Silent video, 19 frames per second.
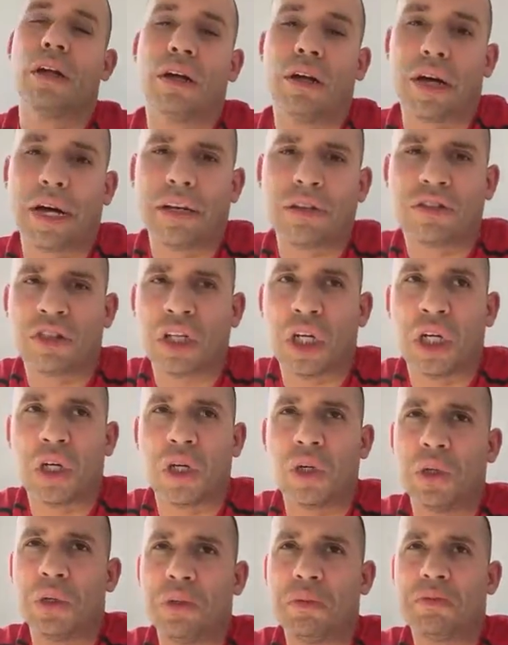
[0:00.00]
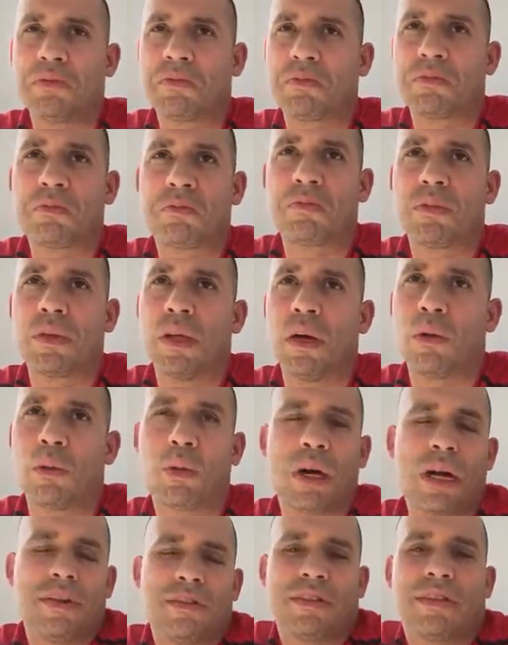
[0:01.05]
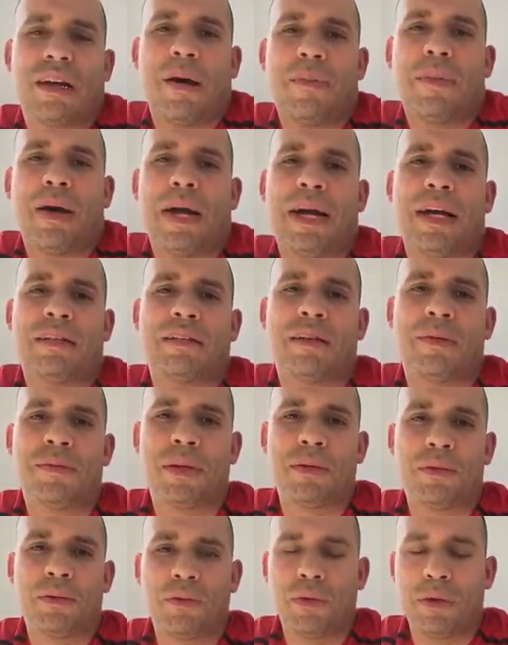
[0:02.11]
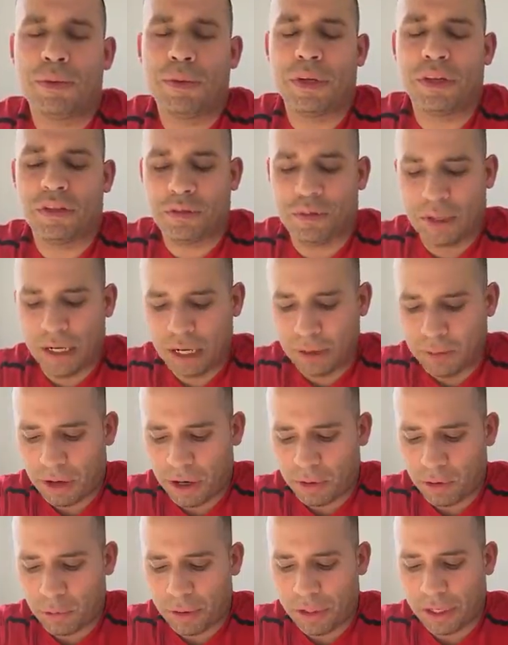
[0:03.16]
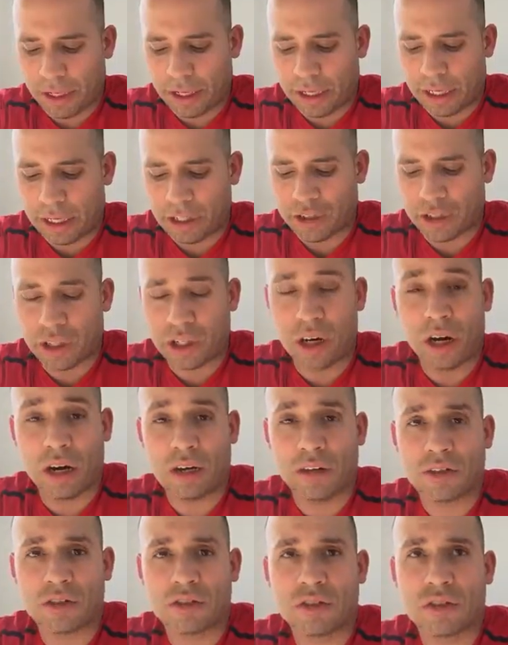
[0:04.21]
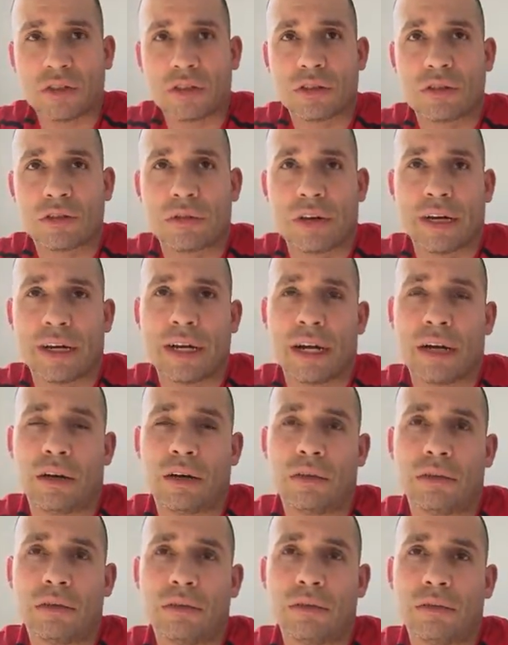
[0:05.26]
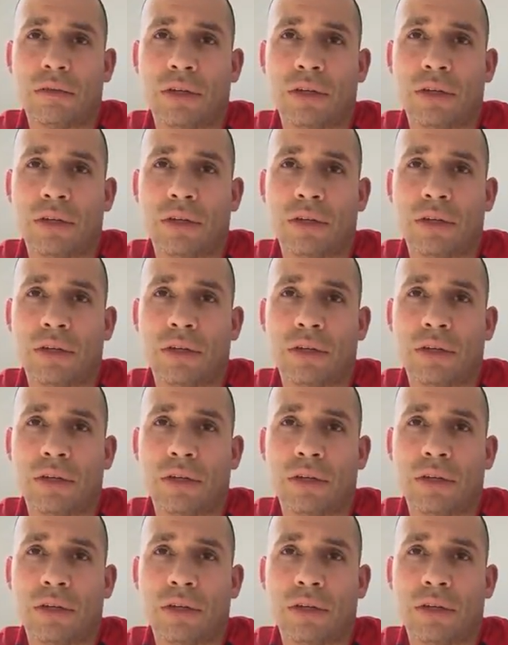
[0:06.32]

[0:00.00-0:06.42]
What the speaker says: All right, so right off the top of my head, something would be expanding market would be like electric cars. Right now,